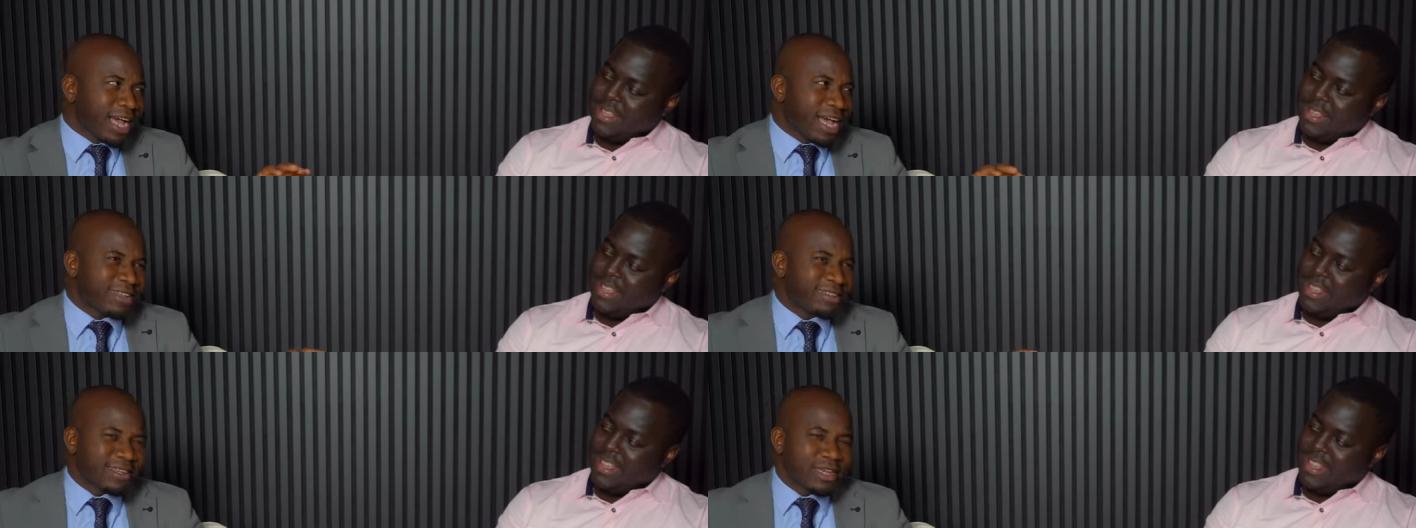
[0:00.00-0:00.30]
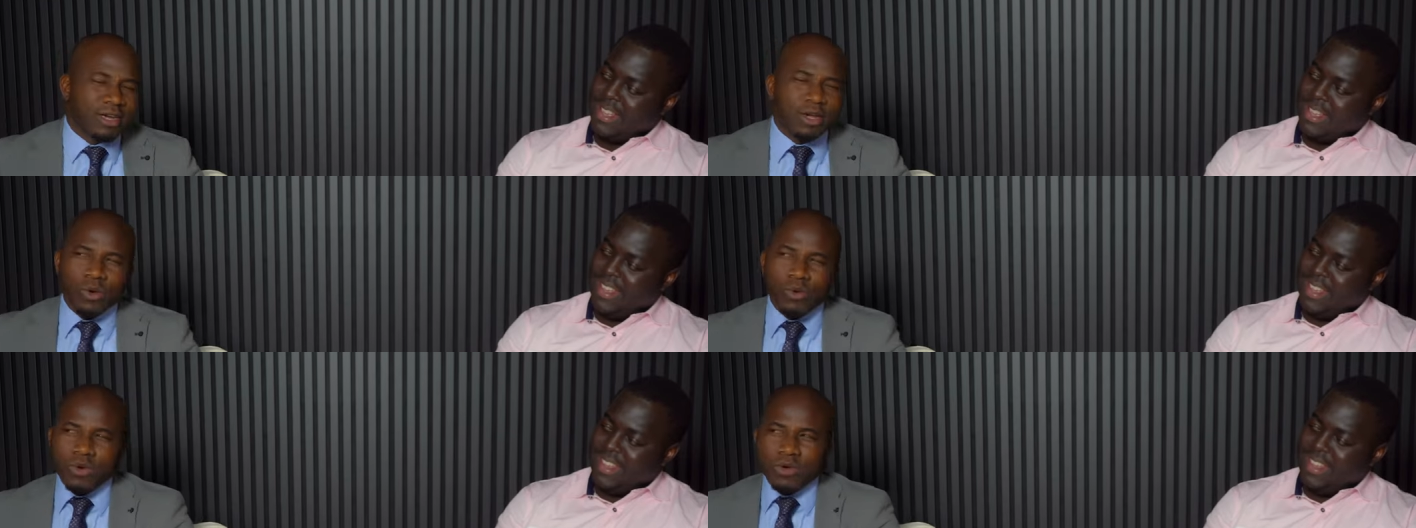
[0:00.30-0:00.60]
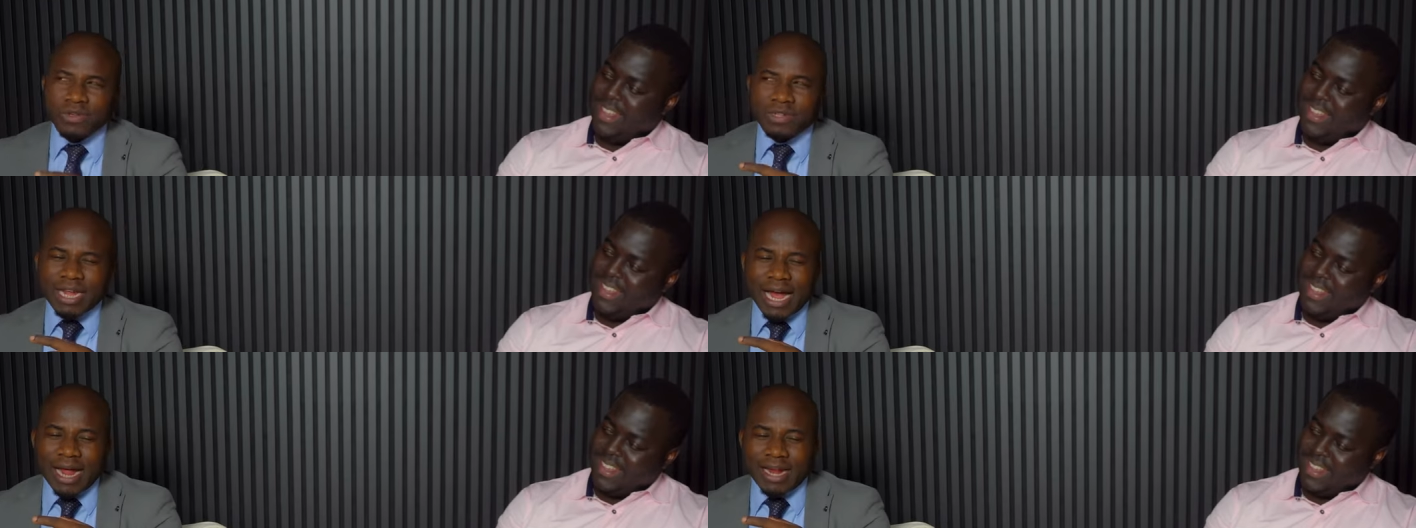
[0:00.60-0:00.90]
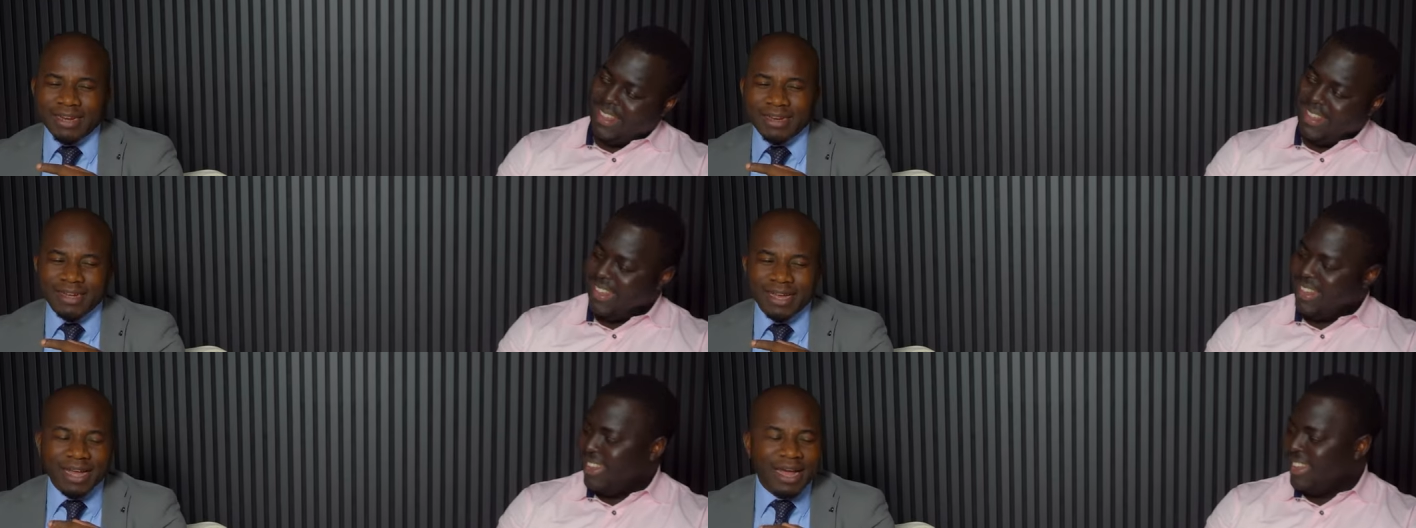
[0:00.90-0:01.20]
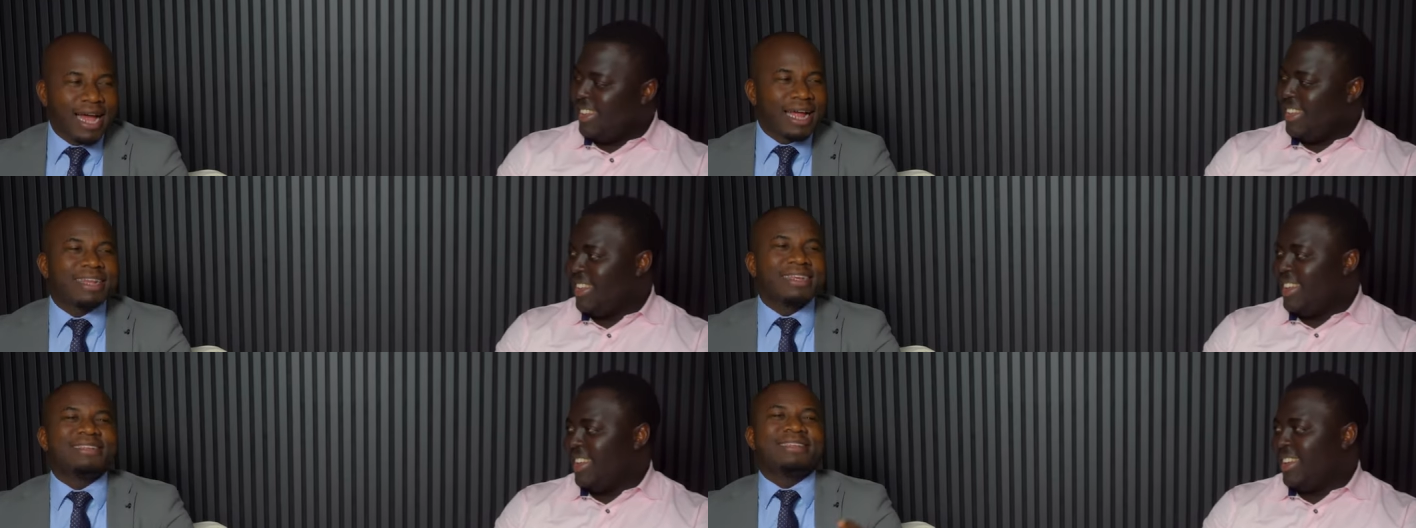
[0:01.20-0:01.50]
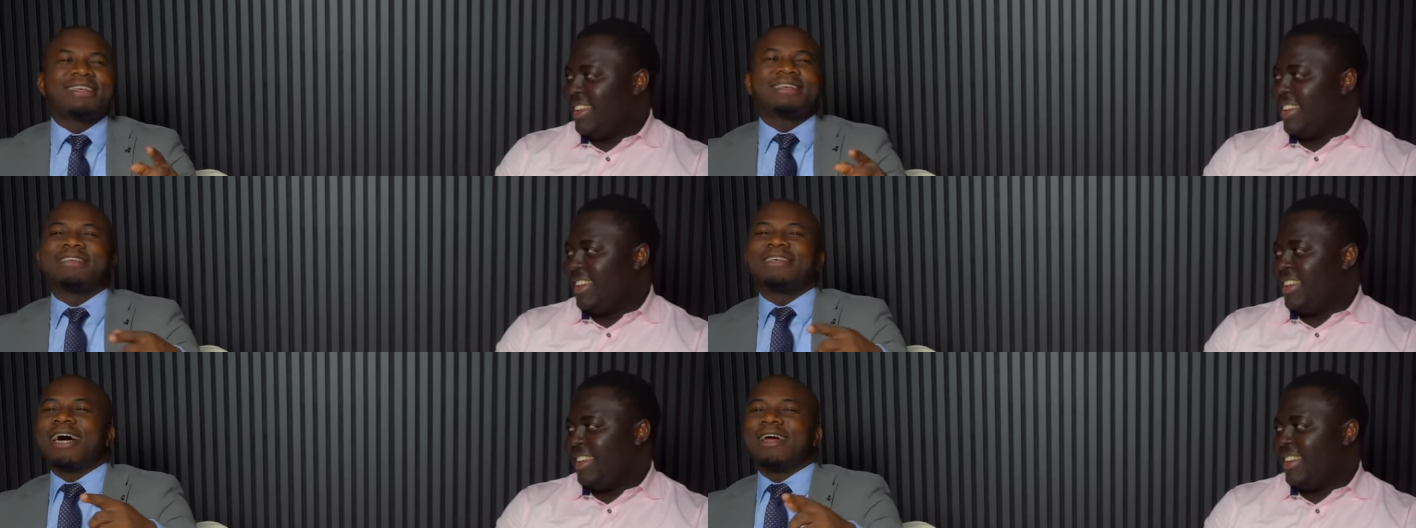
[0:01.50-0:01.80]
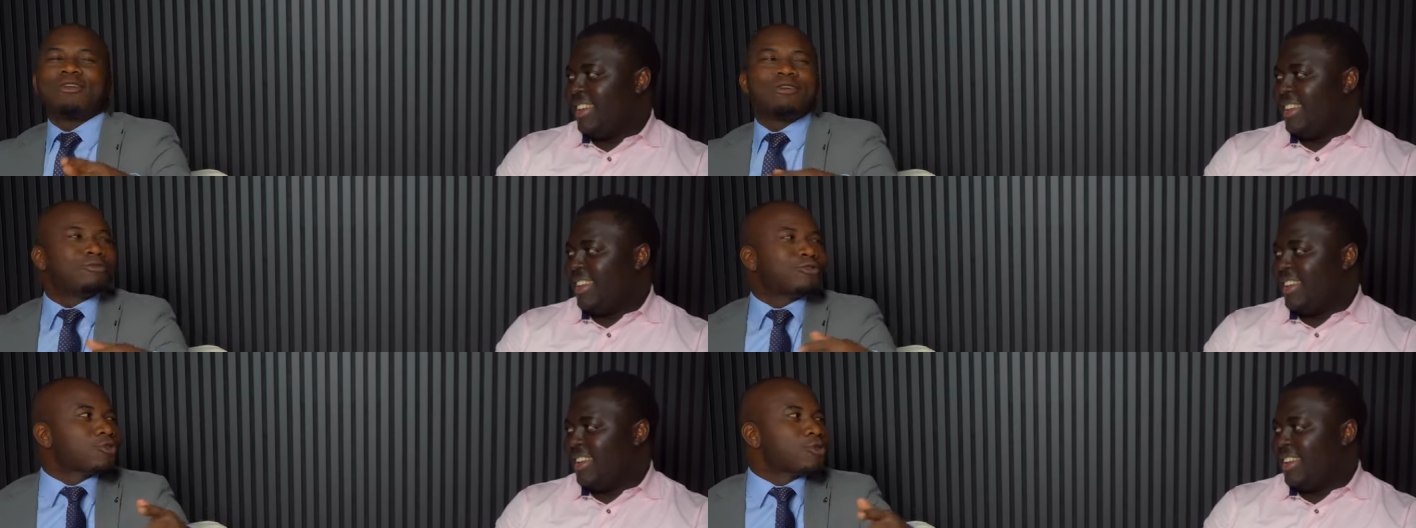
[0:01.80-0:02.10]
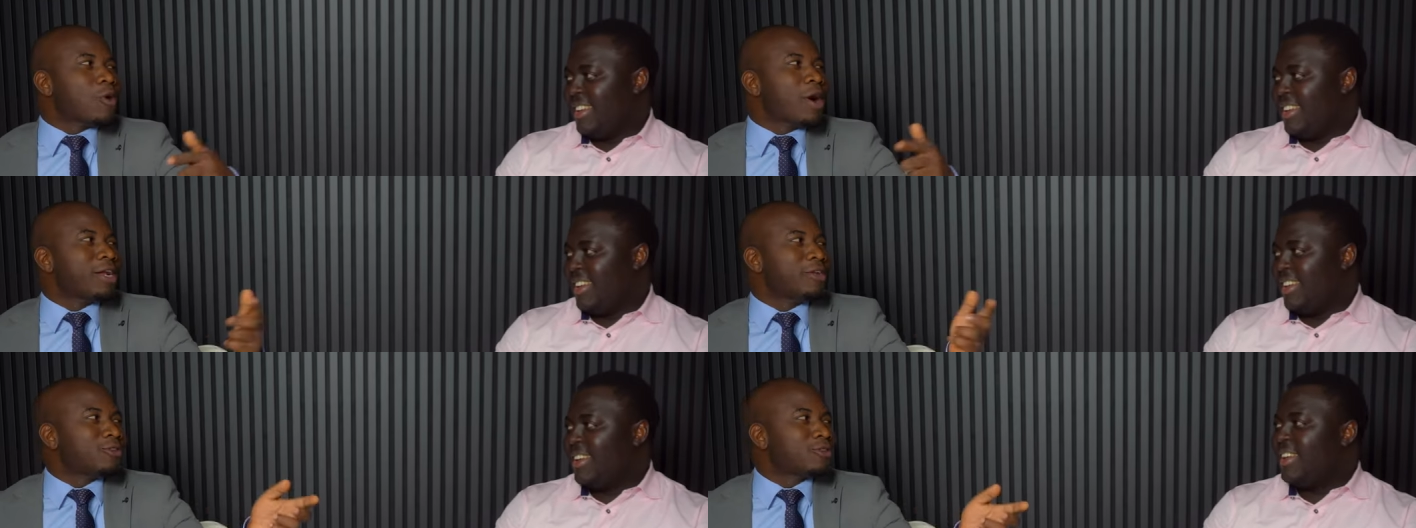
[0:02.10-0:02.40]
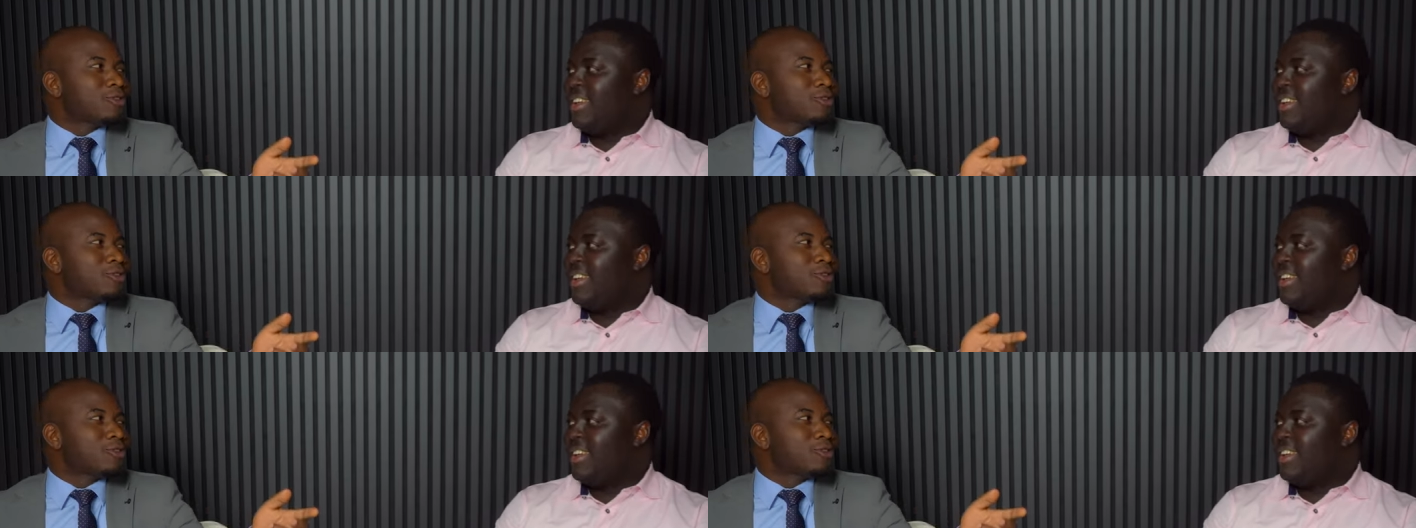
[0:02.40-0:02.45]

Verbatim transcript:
Speaker 1: ask, who is that? That is the son of so and